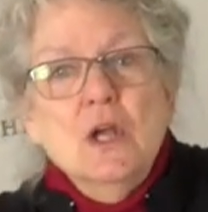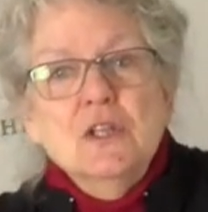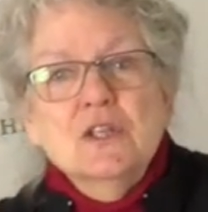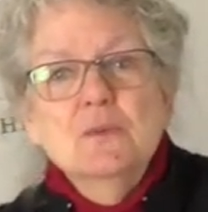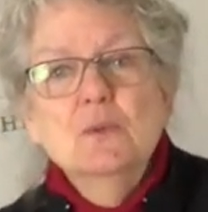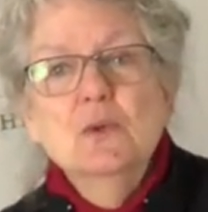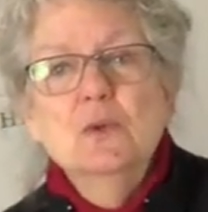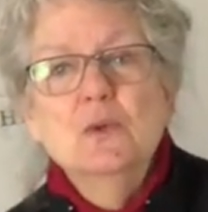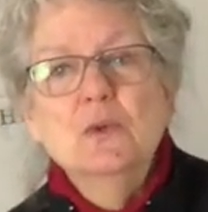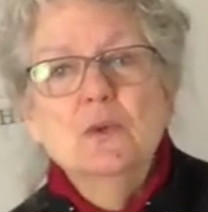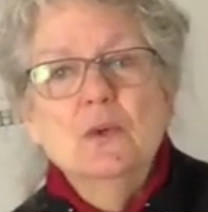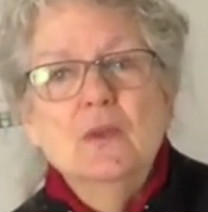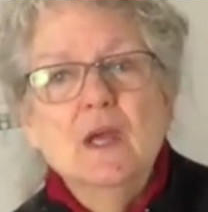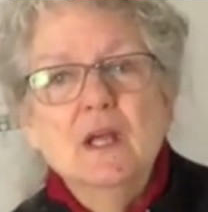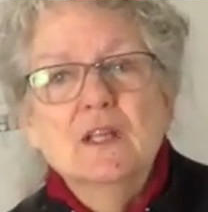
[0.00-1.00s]

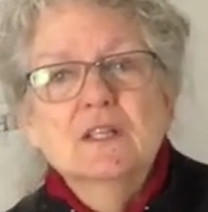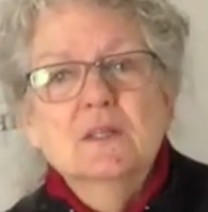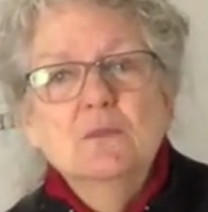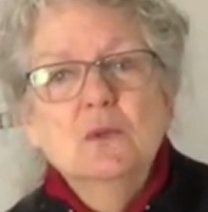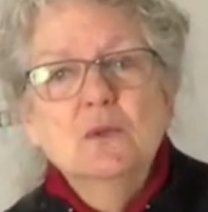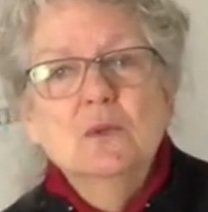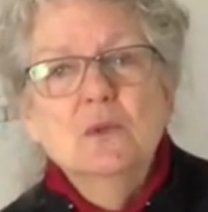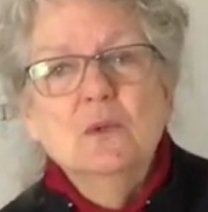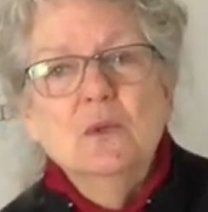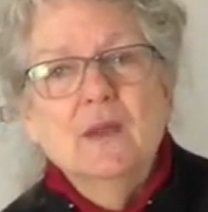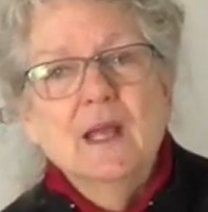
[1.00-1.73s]
smooth, smooth,